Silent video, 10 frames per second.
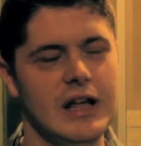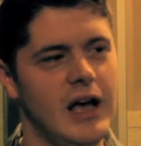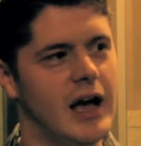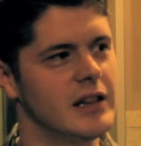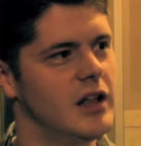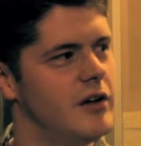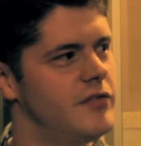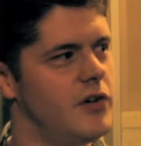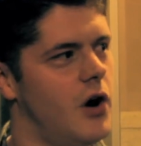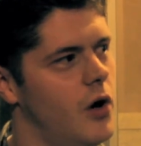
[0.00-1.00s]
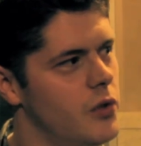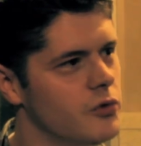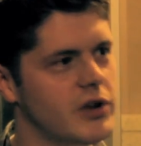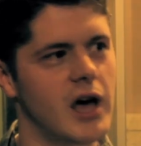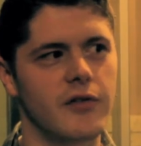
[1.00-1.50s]
I love all
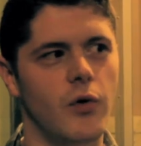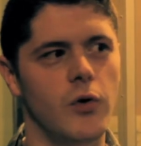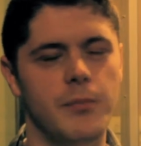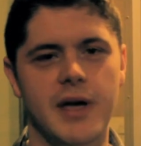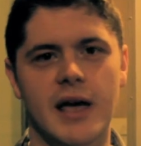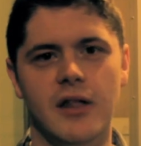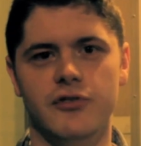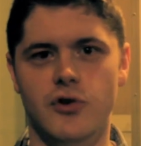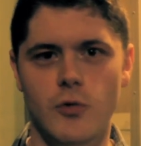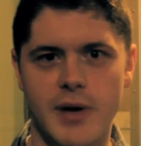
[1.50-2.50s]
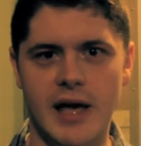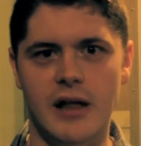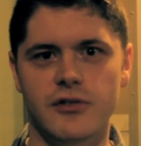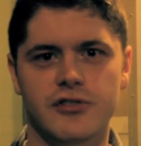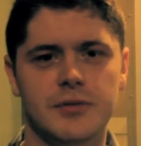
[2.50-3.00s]
those kind of old bands, new
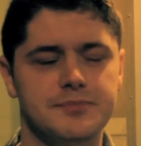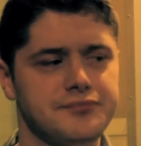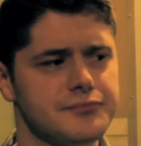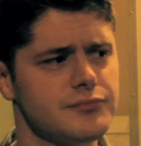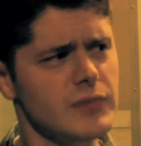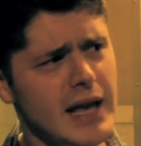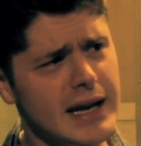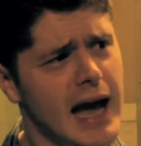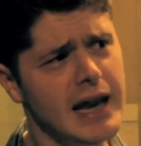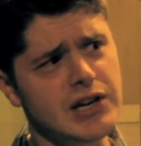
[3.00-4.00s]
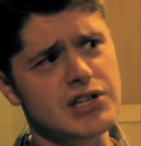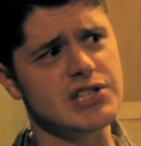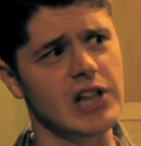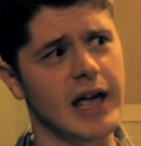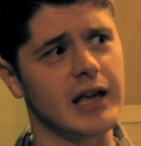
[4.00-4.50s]
bands, and kind of
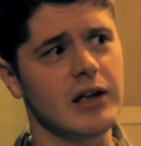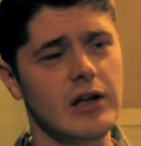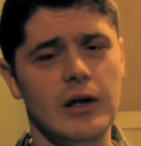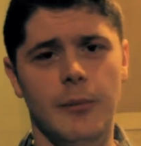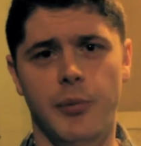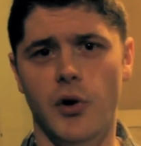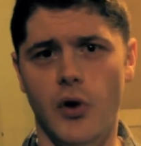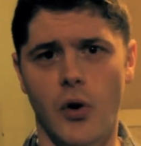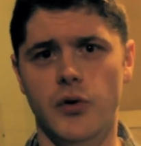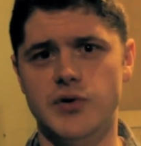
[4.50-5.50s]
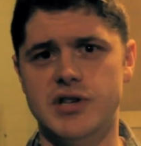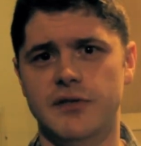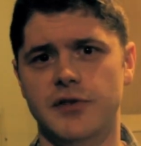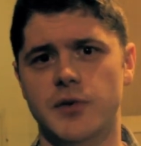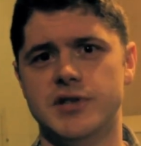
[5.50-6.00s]
just like put all those
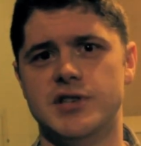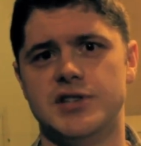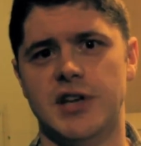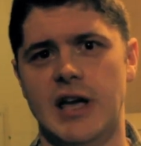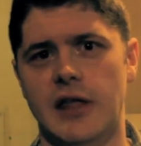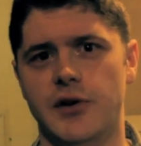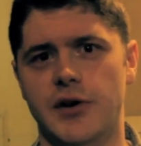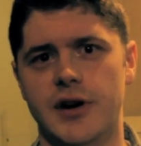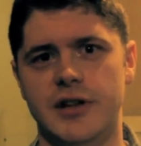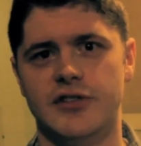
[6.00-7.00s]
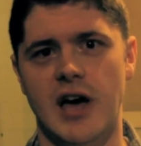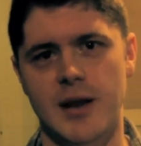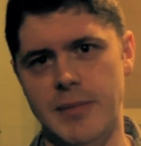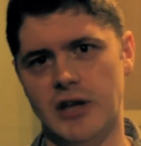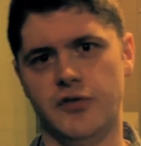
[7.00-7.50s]
influences together and it kind
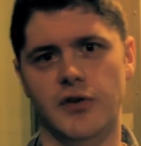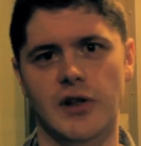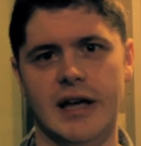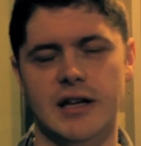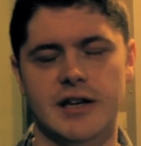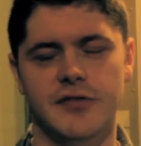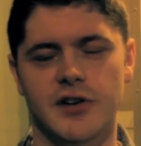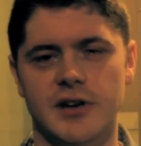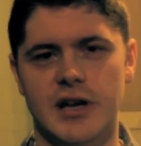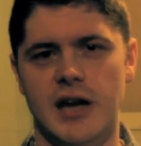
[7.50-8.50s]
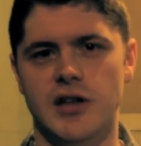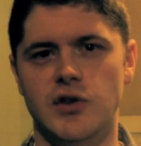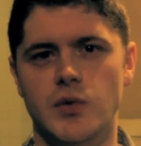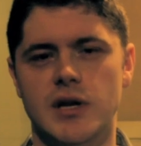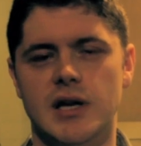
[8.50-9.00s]
of makes for like a different kind
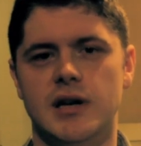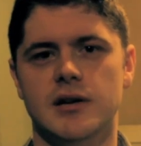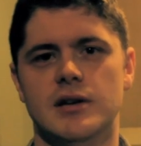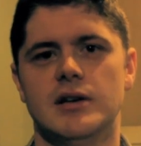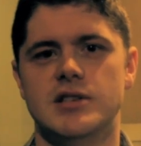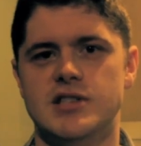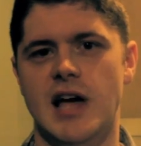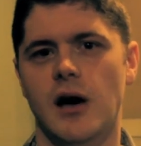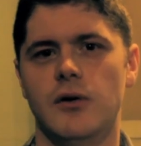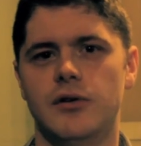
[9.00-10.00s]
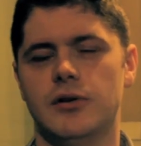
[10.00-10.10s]
of unique sound.